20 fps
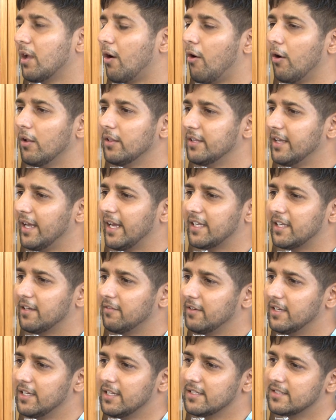All the
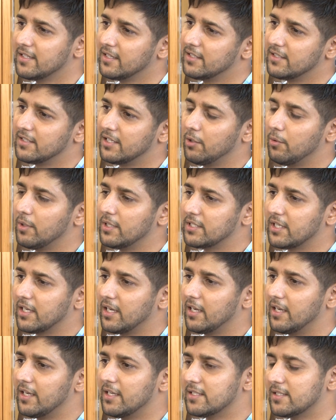activities in CUHK
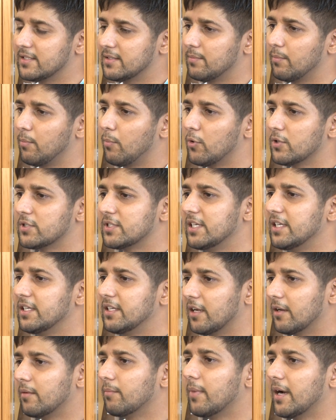is mostly
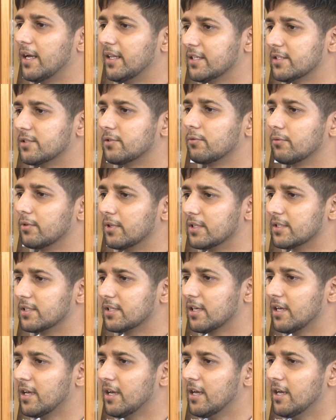done by the
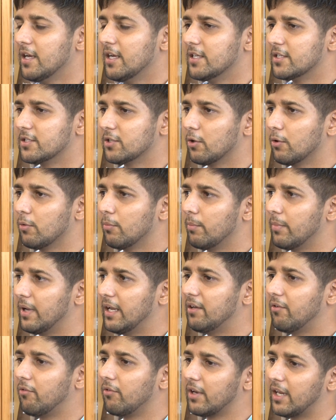students. So
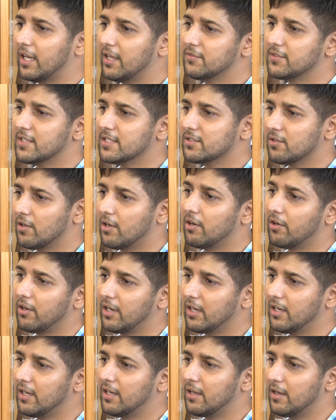it gives us a
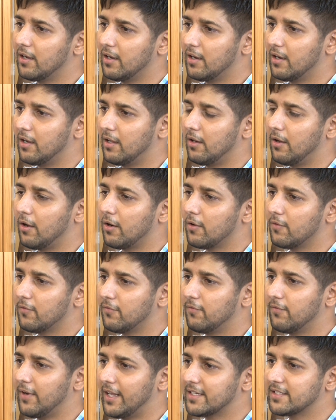really a lot of
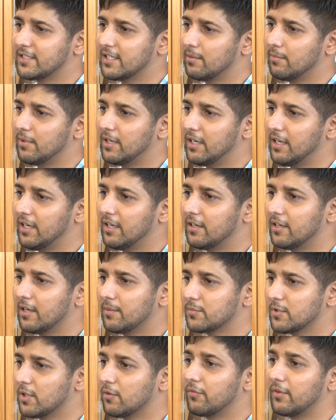flexibility in
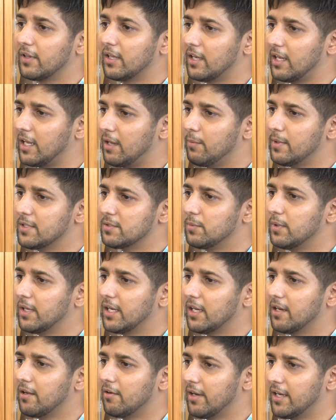terms of the events we
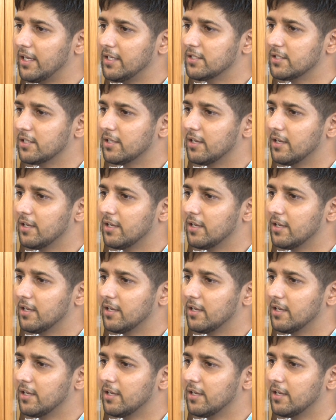can arrange.